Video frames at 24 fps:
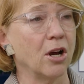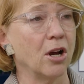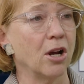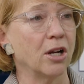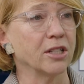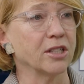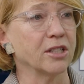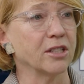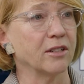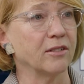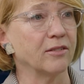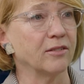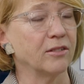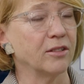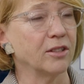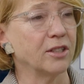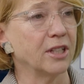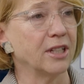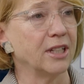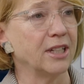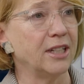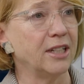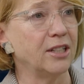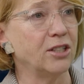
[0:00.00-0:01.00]
cost of,
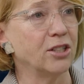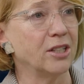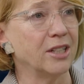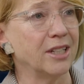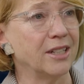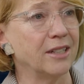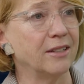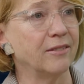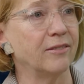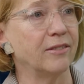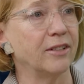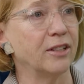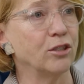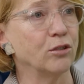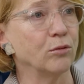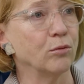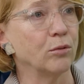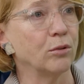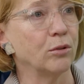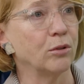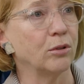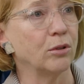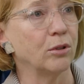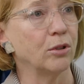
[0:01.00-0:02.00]
to each
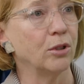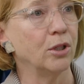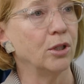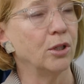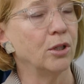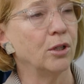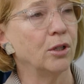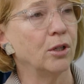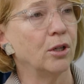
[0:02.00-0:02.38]
individual